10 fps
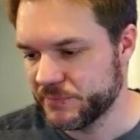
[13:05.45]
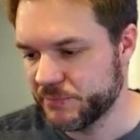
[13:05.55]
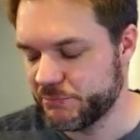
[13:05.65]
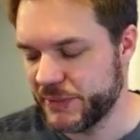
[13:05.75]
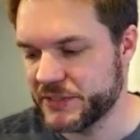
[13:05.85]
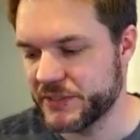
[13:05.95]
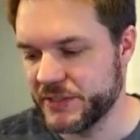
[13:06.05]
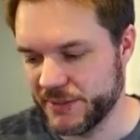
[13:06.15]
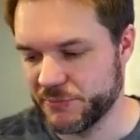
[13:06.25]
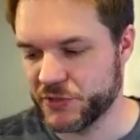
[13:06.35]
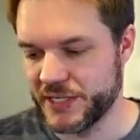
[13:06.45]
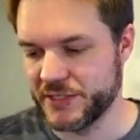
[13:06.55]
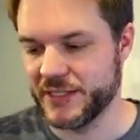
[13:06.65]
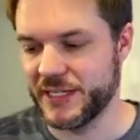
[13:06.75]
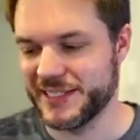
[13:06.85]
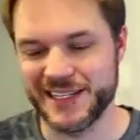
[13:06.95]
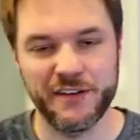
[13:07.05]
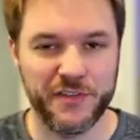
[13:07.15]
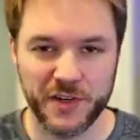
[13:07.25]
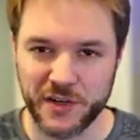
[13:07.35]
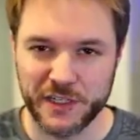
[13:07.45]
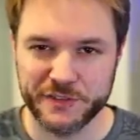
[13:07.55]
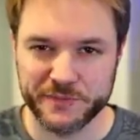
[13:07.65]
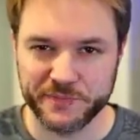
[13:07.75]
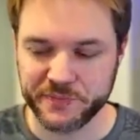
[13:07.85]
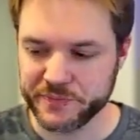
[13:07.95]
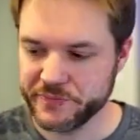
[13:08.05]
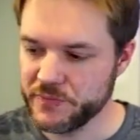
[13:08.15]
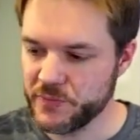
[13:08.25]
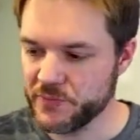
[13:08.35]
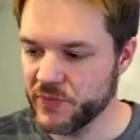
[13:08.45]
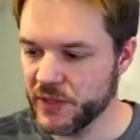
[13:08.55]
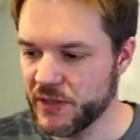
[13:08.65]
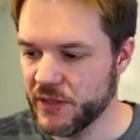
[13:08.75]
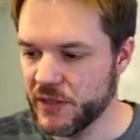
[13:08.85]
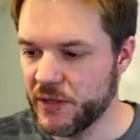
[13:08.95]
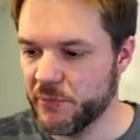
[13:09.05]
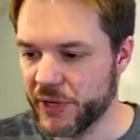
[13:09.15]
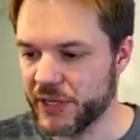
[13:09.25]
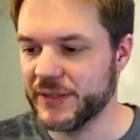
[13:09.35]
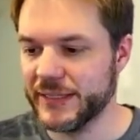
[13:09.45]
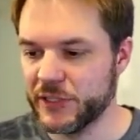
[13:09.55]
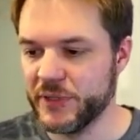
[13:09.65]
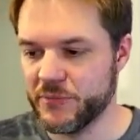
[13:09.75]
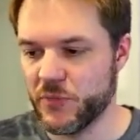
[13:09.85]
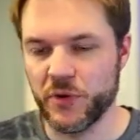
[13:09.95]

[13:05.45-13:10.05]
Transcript: Basically, I'm trying to say it's not far off, but a little bit more